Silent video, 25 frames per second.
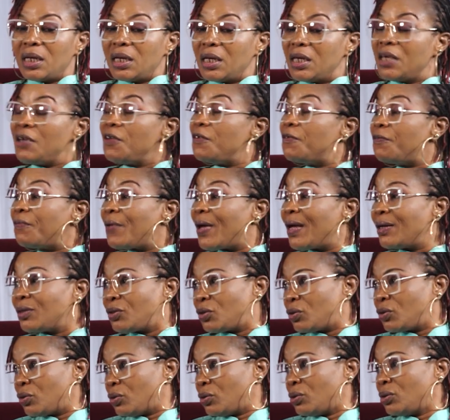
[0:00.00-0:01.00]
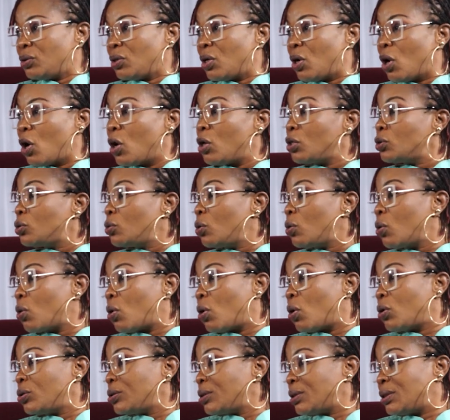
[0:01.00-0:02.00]
infection also
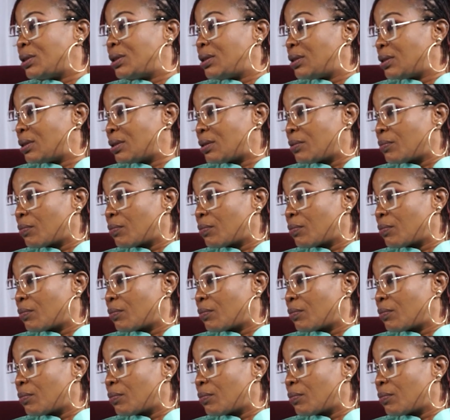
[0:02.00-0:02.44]
causes this.